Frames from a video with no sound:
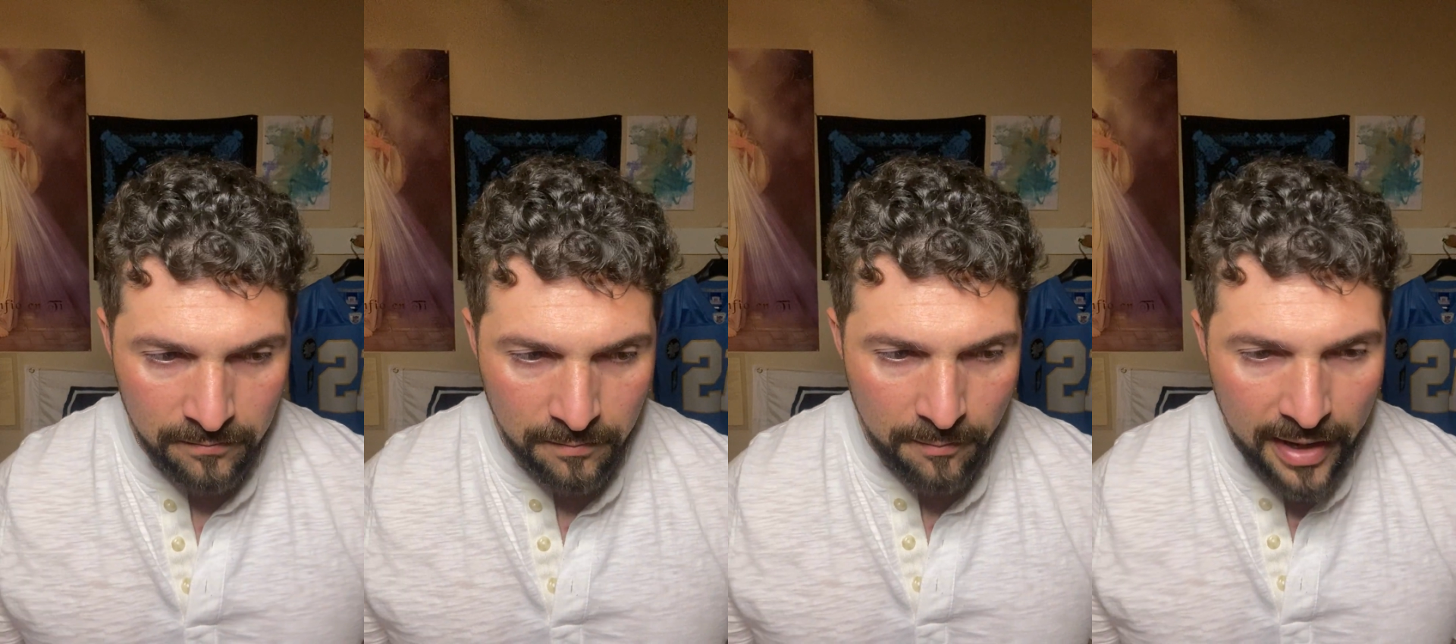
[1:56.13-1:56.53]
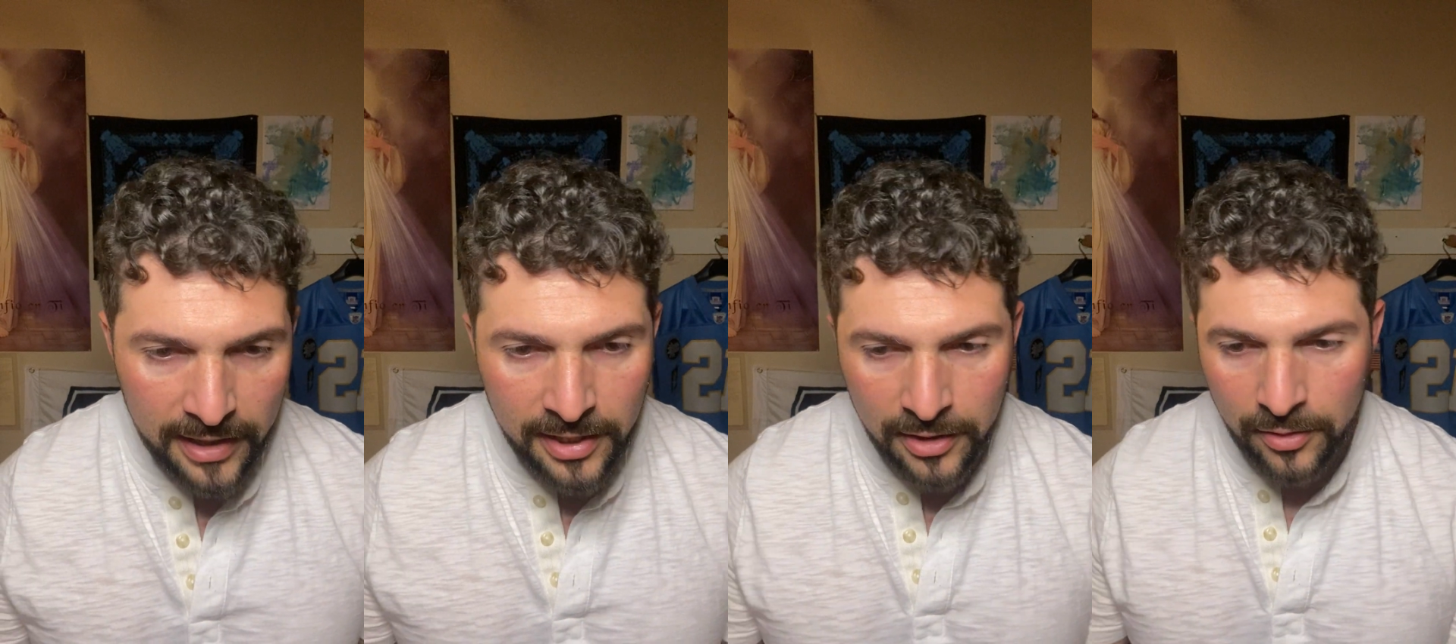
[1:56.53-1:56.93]

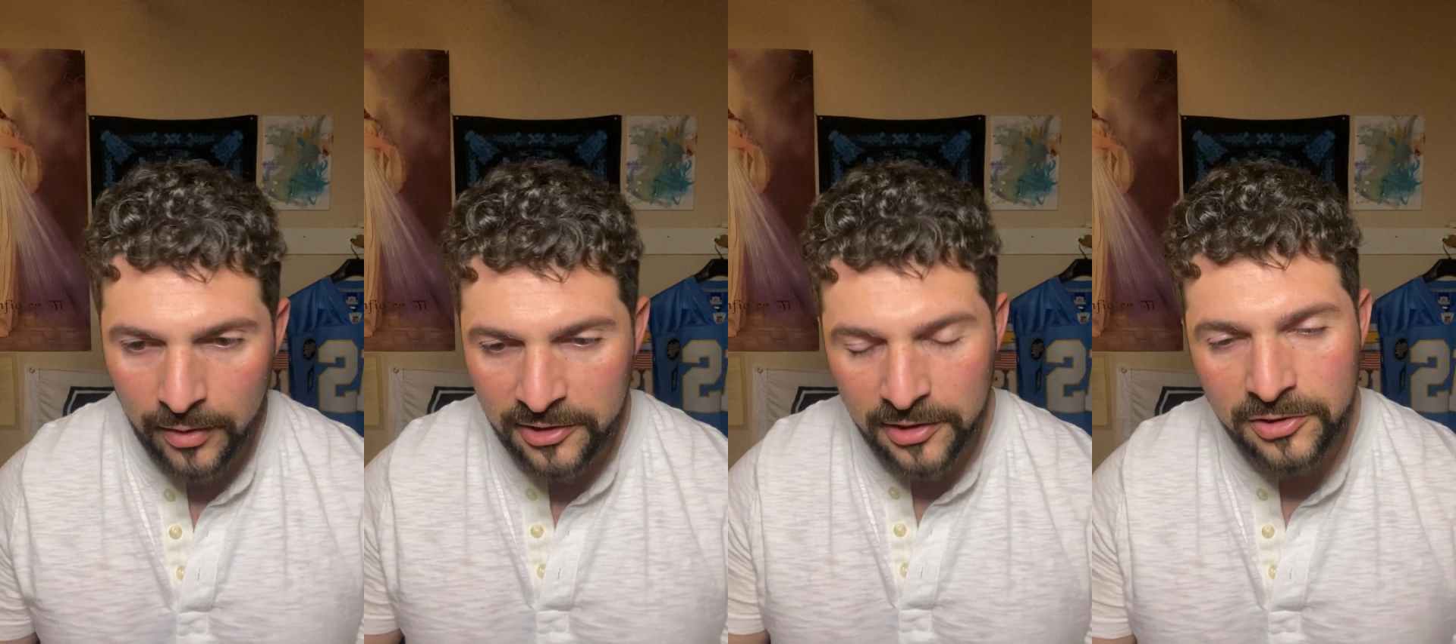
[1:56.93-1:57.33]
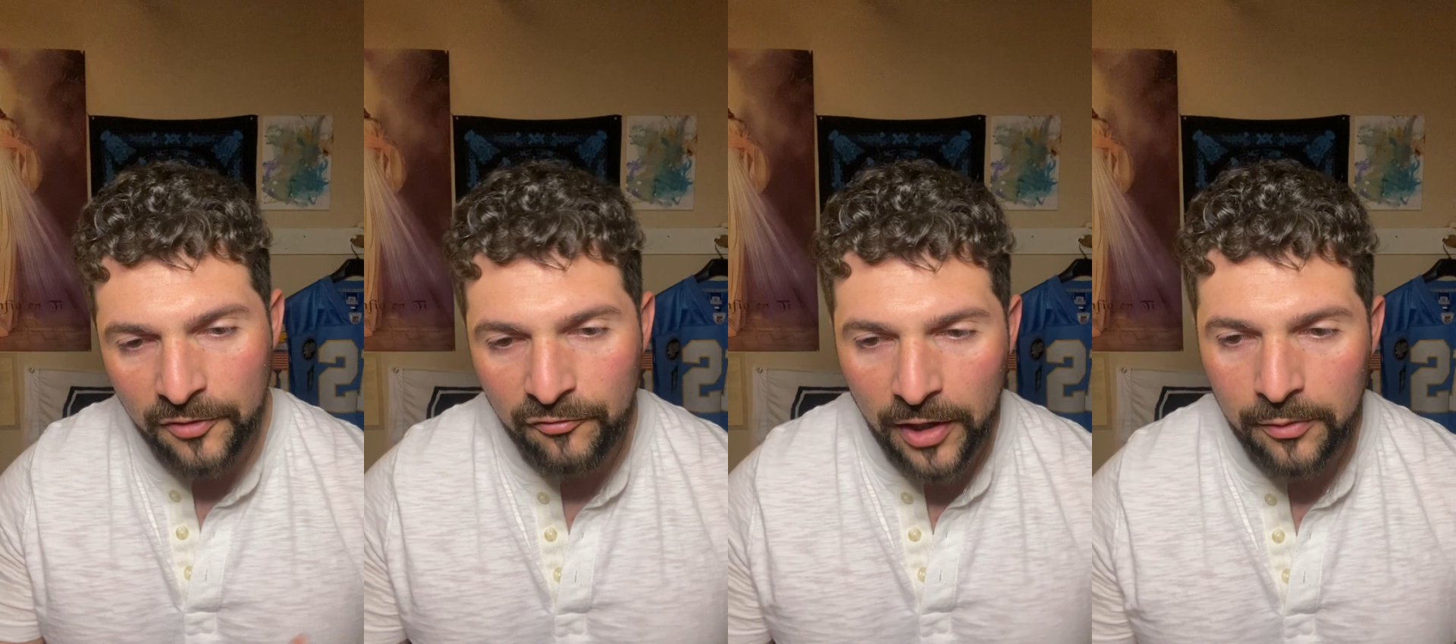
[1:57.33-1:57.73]
Mexico, it's a
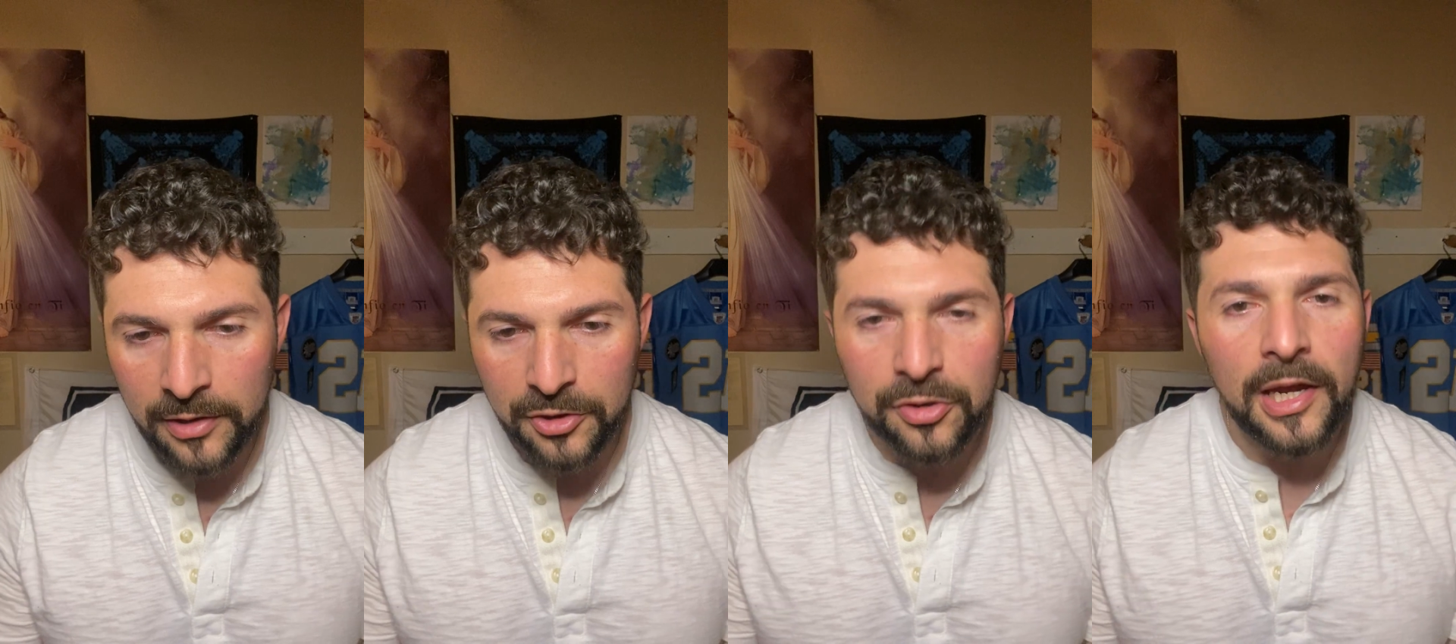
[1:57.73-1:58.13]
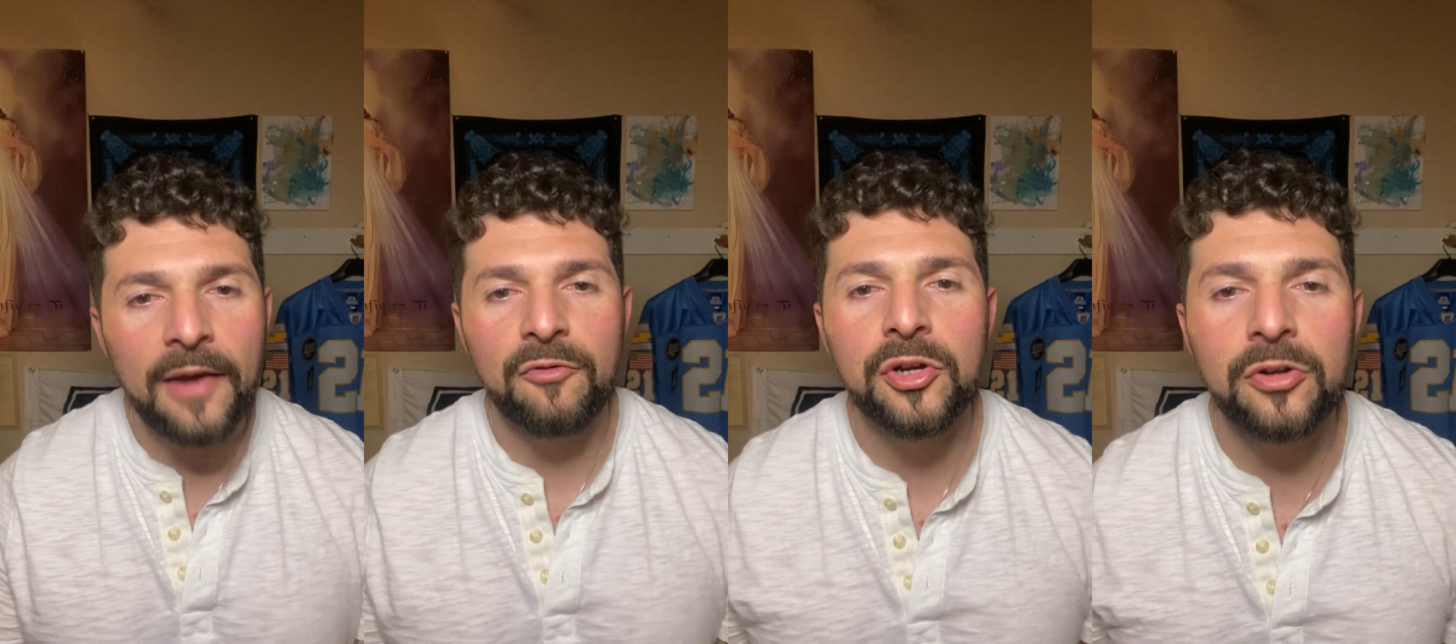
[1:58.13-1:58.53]
very, you can
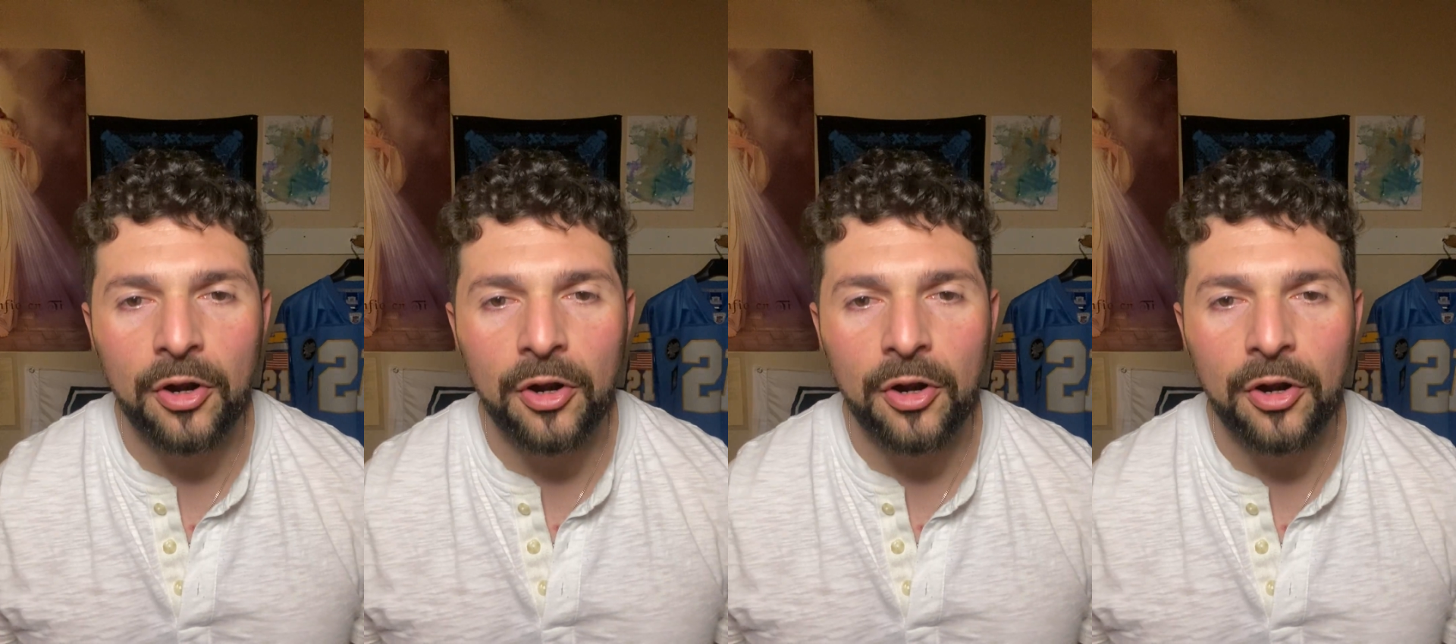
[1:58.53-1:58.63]
have a good